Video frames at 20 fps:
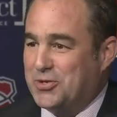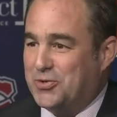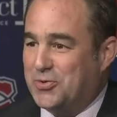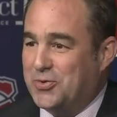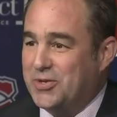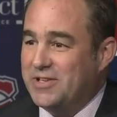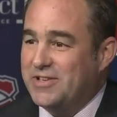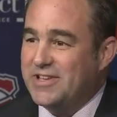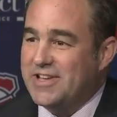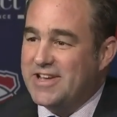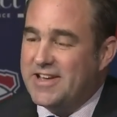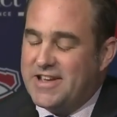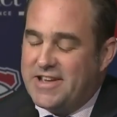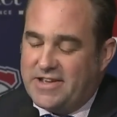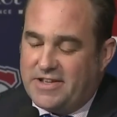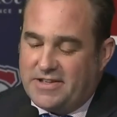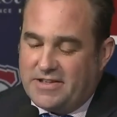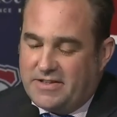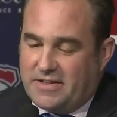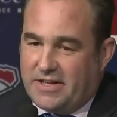I thought
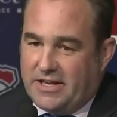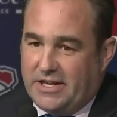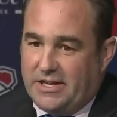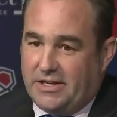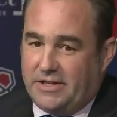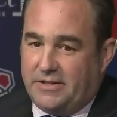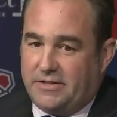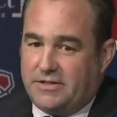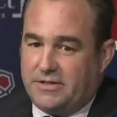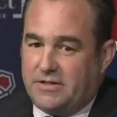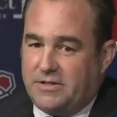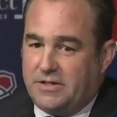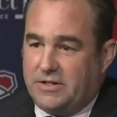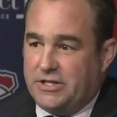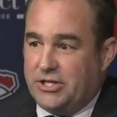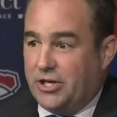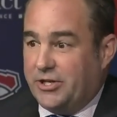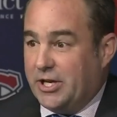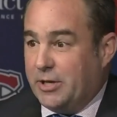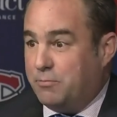a lot about this
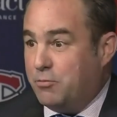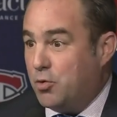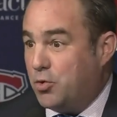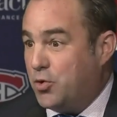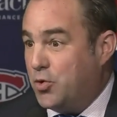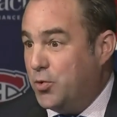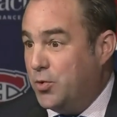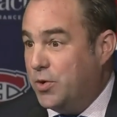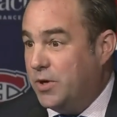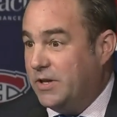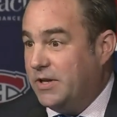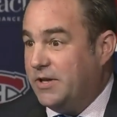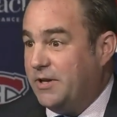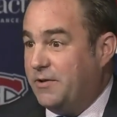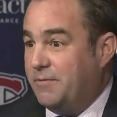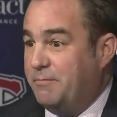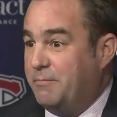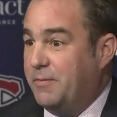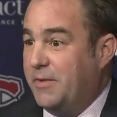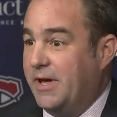today,
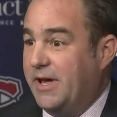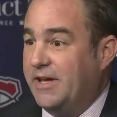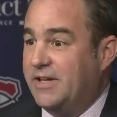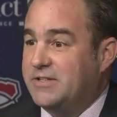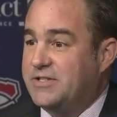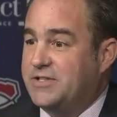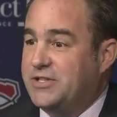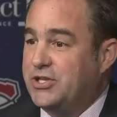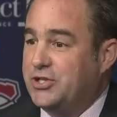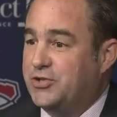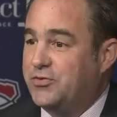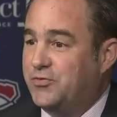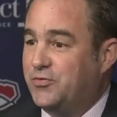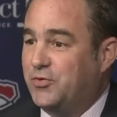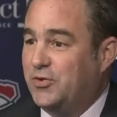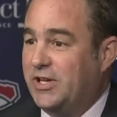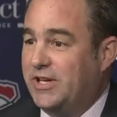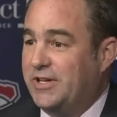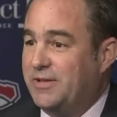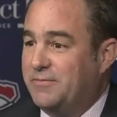and there's a lot.